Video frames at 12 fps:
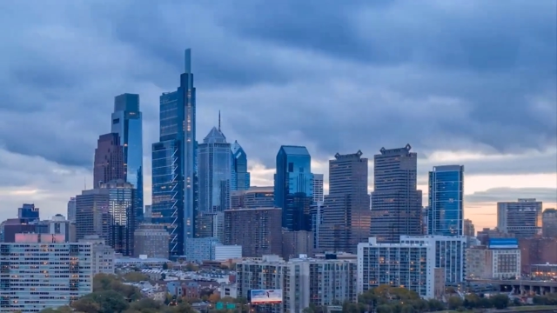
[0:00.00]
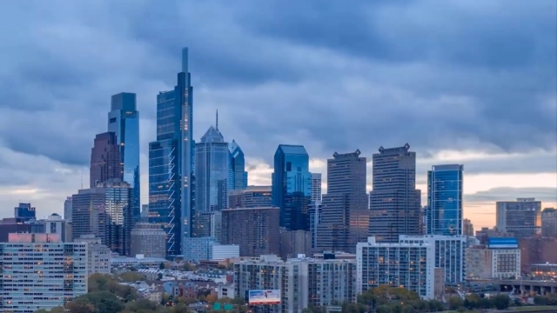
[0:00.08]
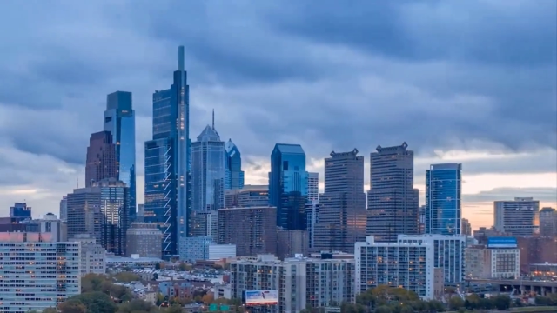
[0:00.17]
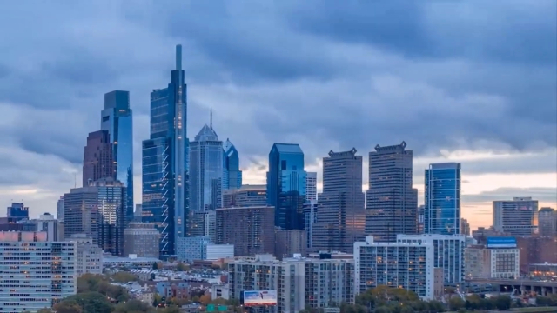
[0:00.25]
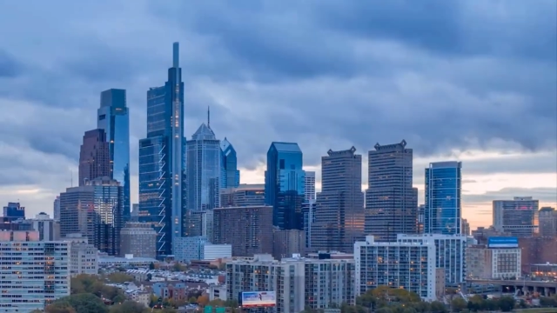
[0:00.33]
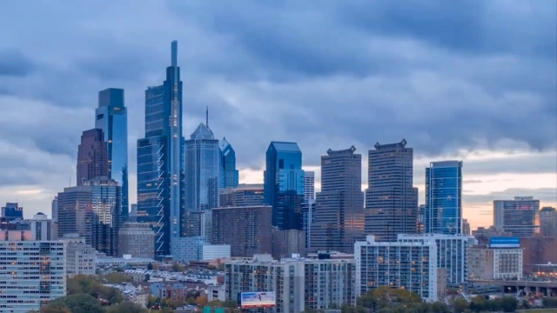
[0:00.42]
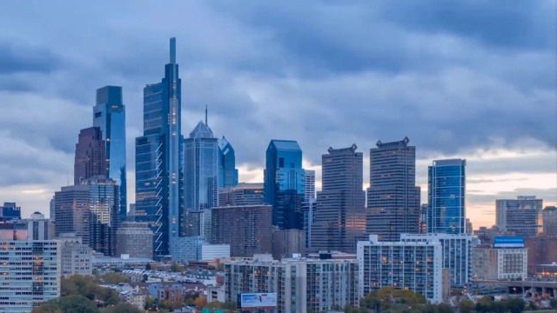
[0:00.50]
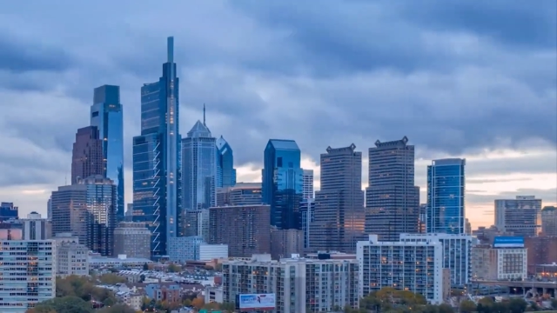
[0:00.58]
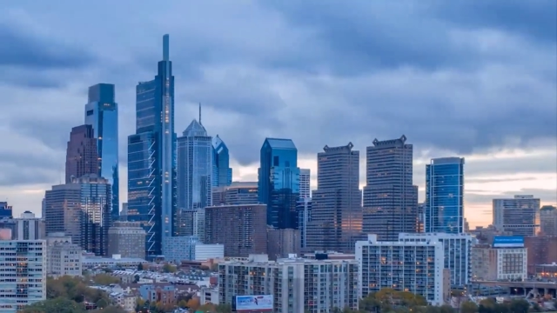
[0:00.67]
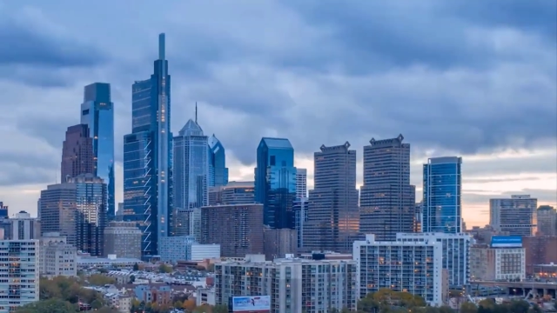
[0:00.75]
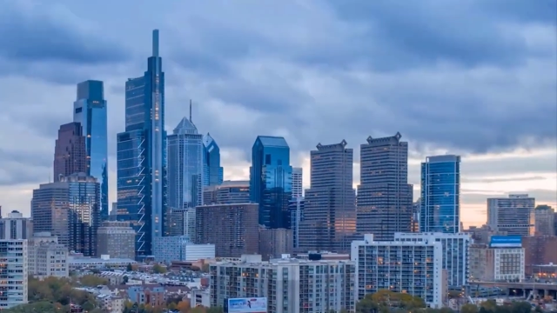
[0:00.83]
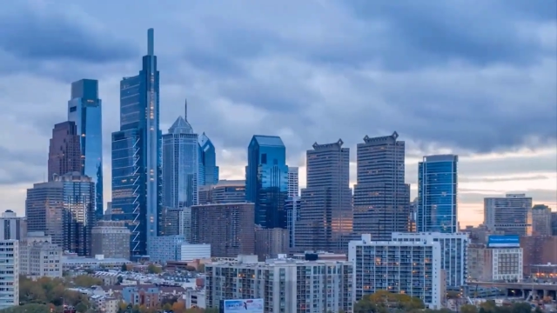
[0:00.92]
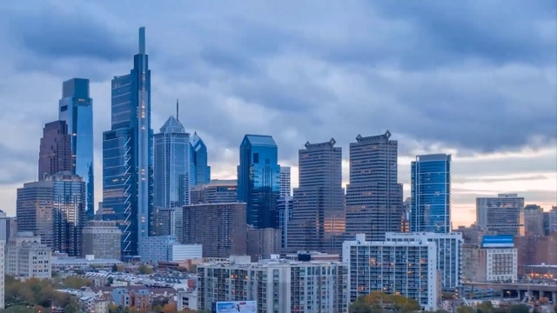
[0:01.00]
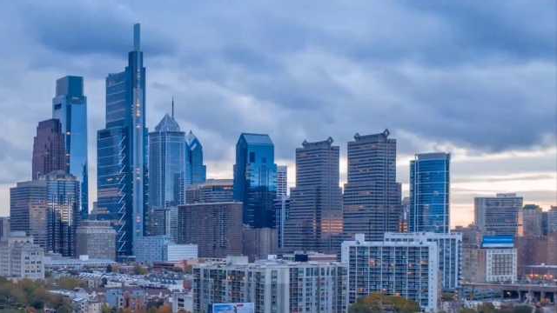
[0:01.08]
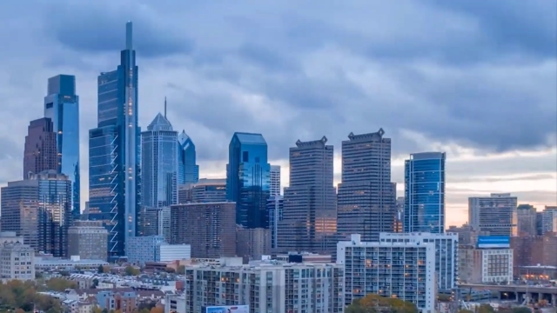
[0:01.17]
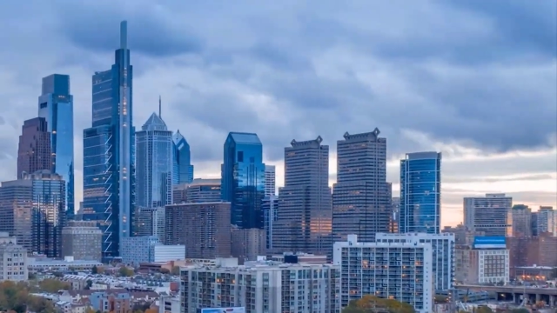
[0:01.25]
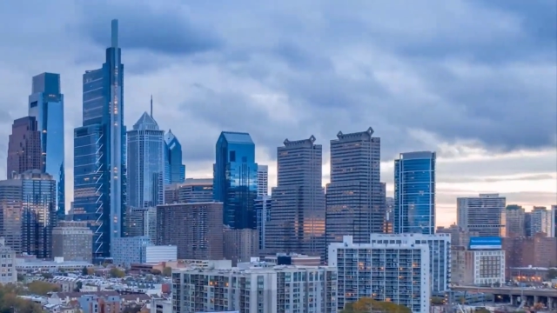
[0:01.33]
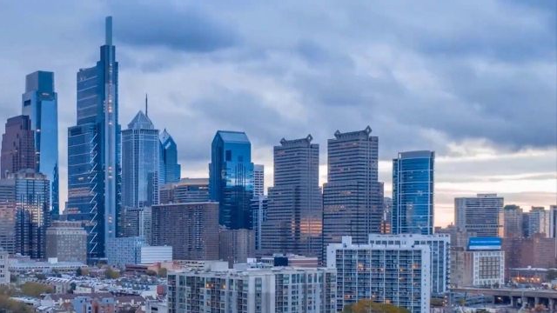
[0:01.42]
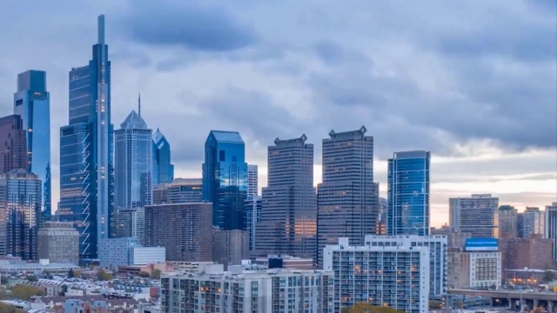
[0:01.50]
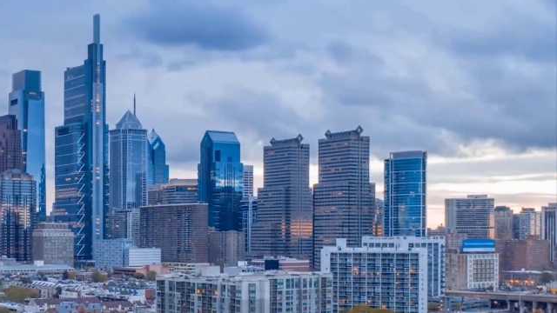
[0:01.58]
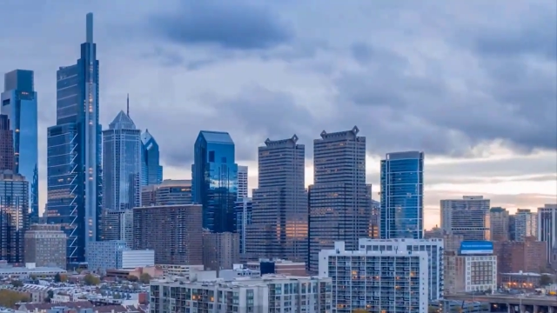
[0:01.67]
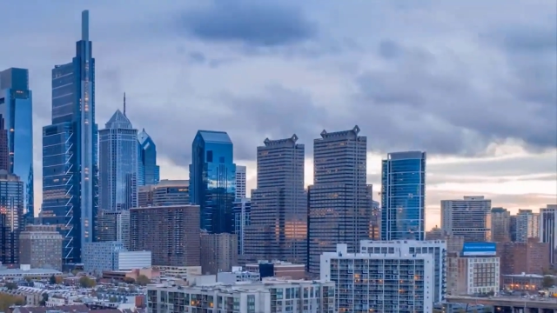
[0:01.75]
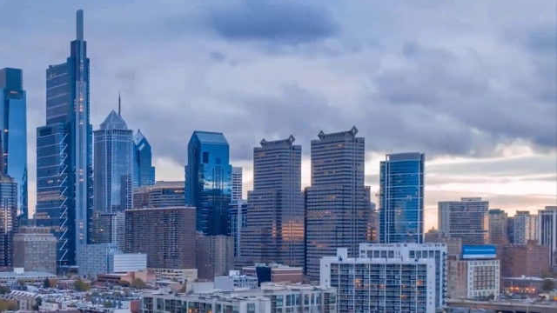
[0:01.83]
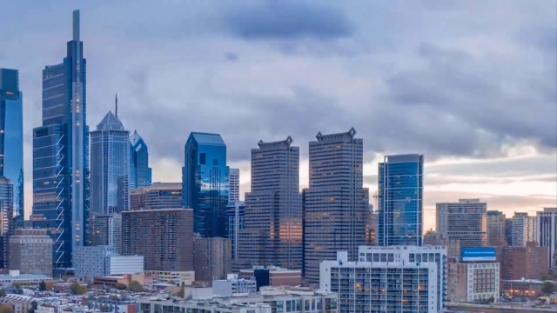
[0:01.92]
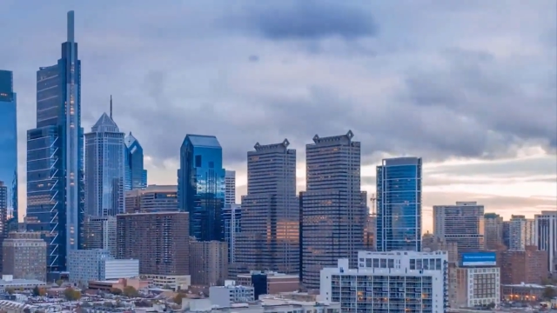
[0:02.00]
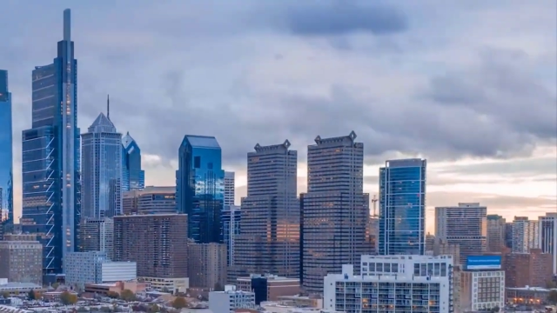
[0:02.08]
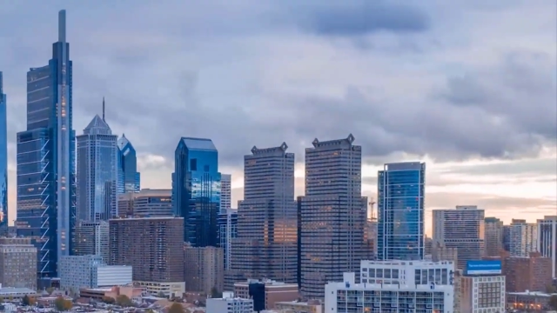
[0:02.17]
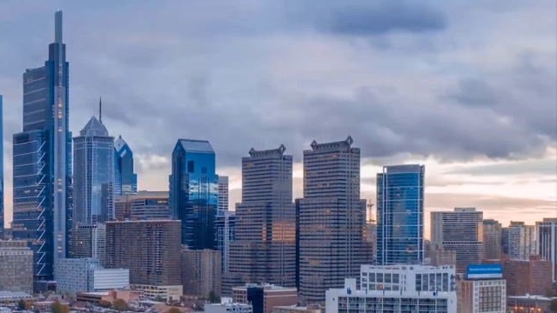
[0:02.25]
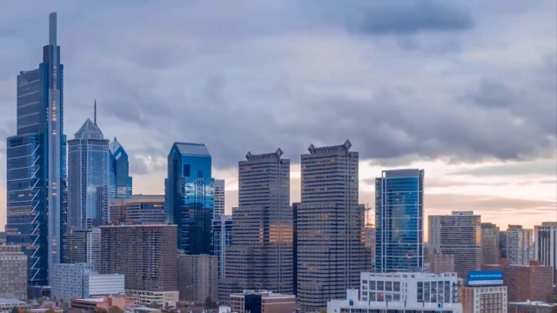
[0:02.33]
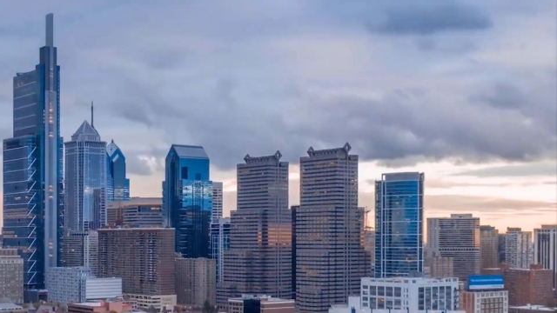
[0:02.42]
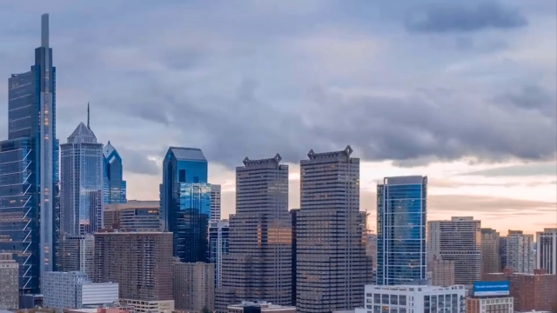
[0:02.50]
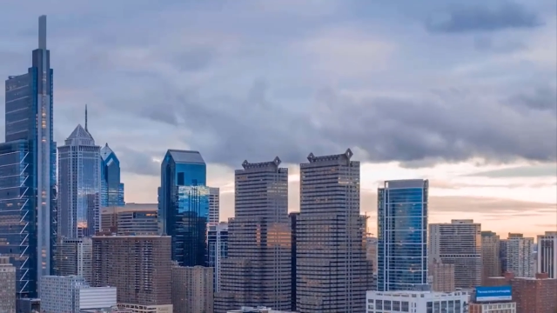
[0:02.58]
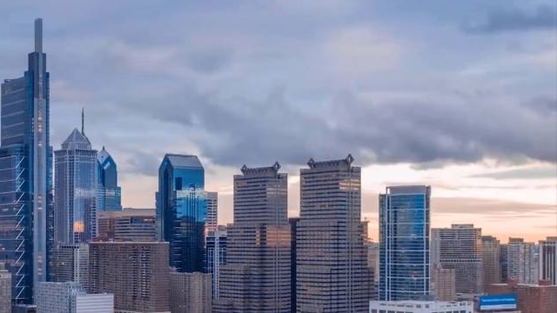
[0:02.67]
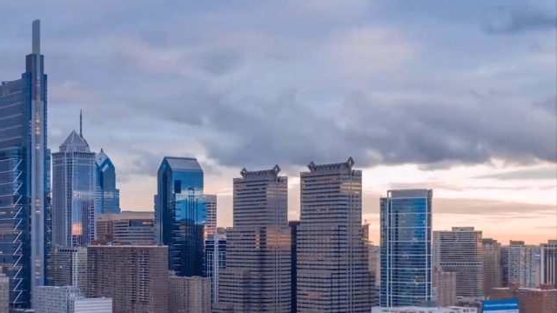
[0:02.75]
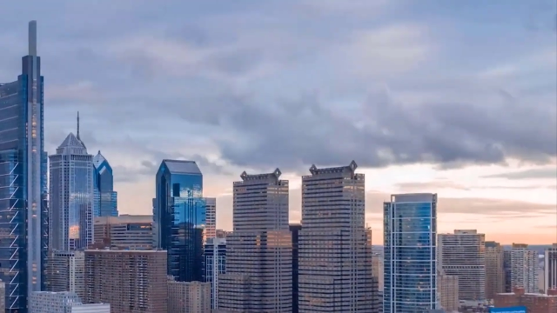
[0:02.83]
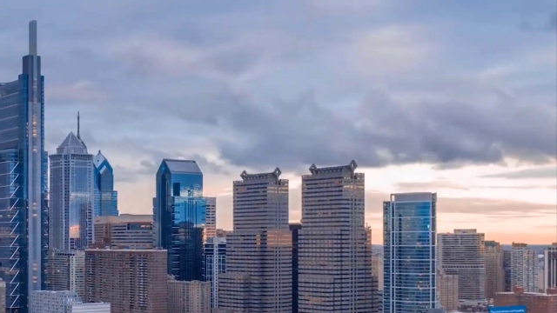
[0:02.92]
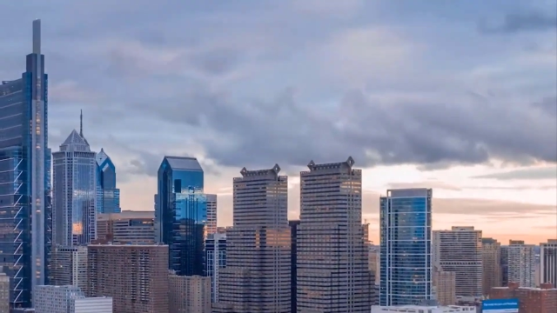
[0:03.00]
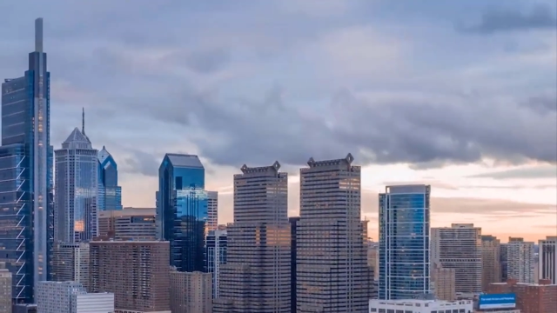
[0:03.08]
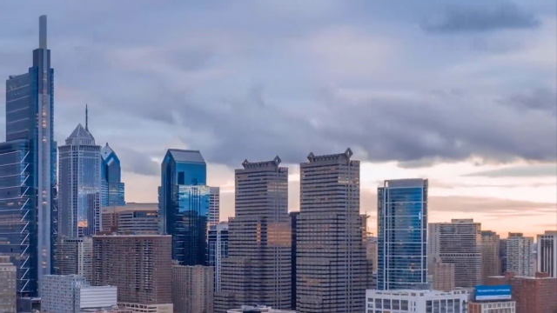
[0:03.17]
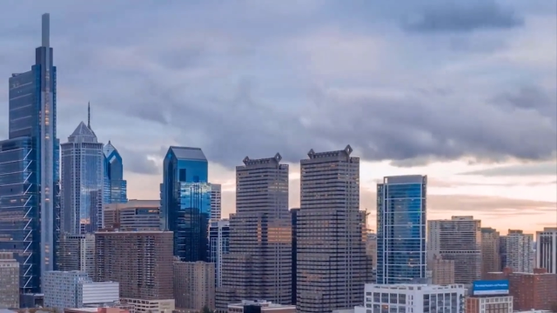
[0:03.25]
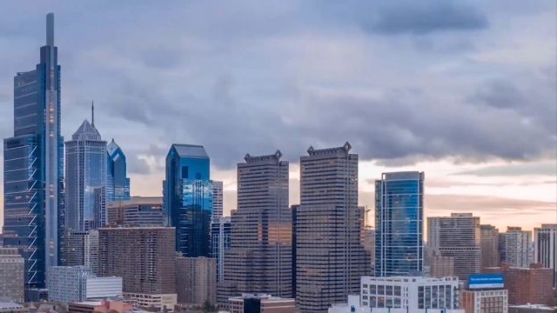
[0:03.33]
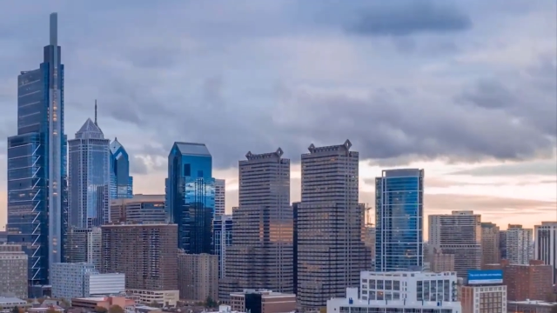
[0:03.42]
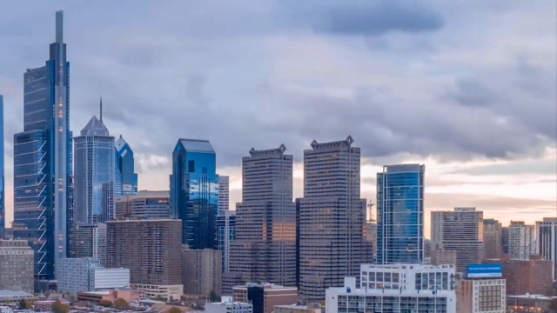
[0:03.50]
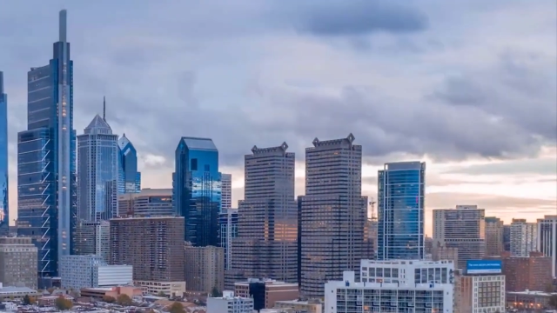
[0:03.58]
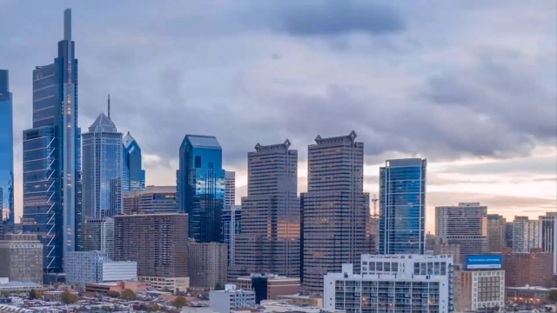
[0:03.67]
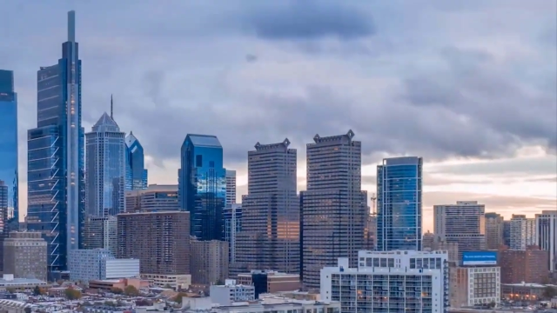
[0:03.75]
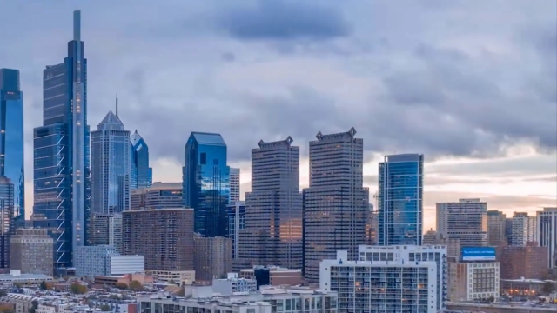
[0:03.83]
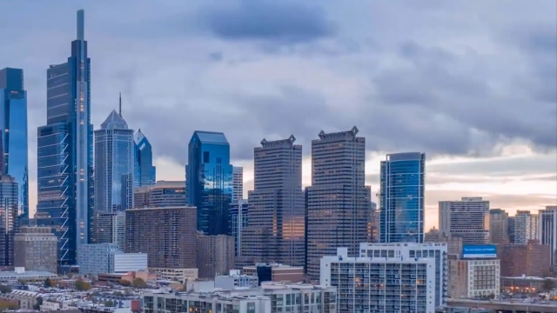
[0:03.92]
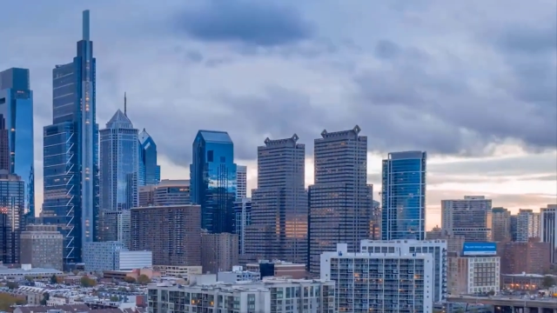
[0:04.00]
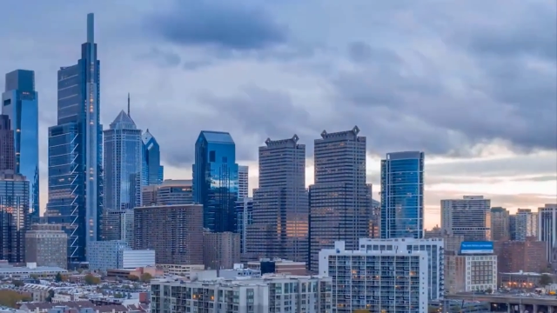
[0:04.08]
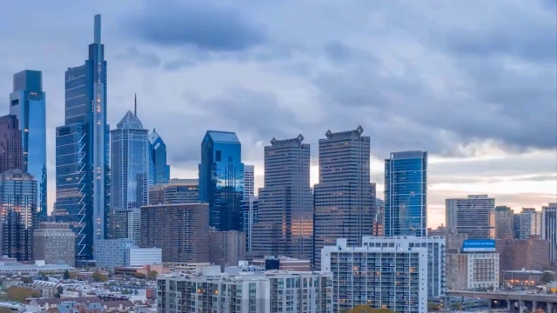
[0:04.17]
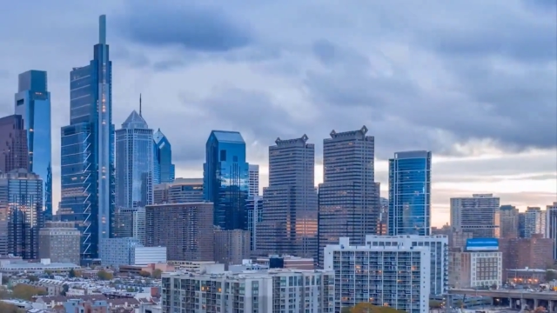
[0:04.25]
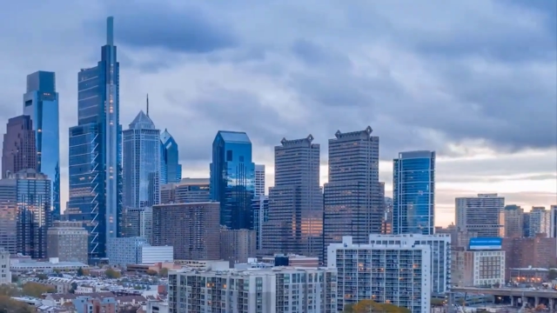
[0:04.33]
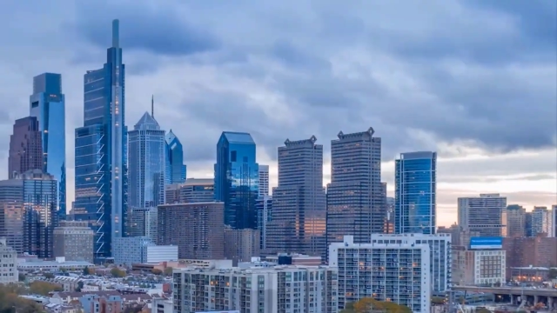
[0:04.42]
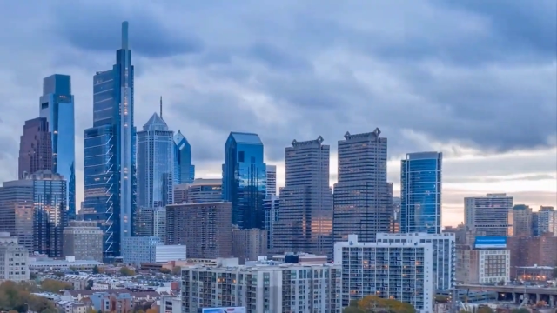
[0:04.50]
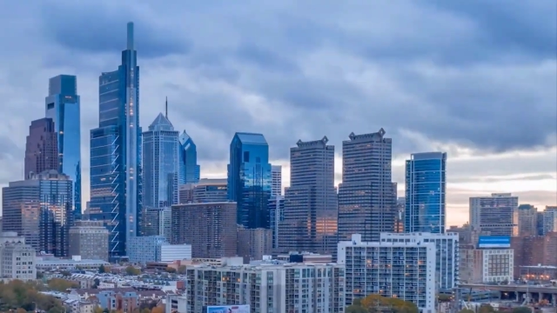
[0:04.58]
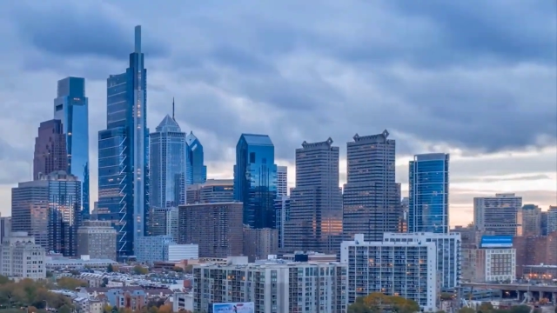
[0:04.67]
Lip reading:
Nobody's mouth can be seen.